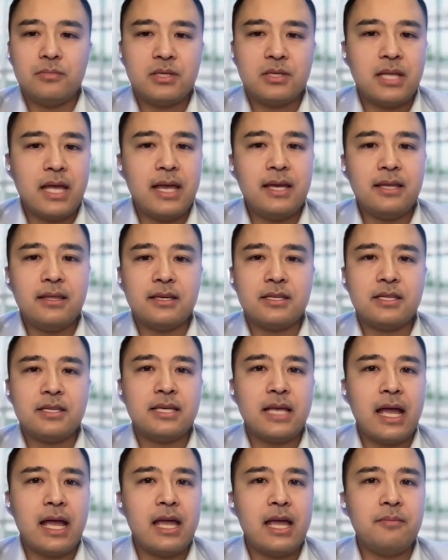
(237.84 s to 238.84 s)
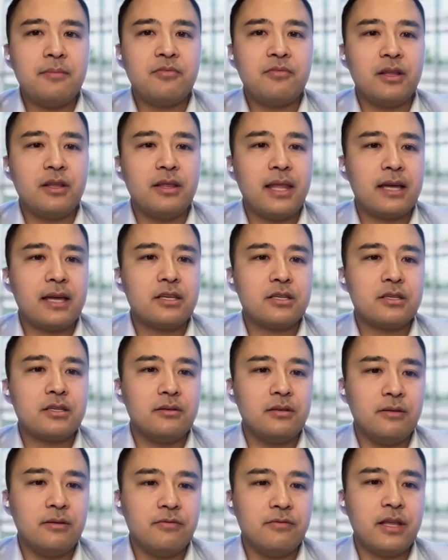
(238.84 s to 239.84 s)
staying the same for the
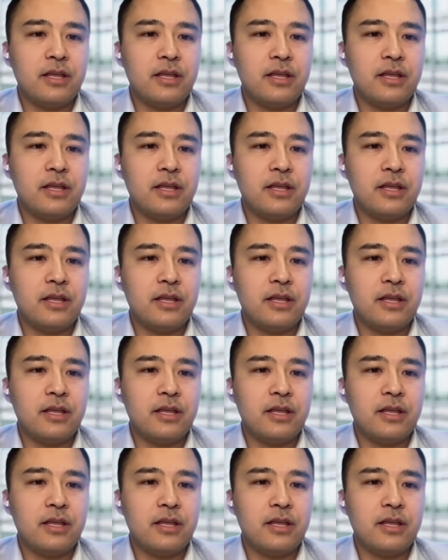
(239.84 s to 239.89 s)
next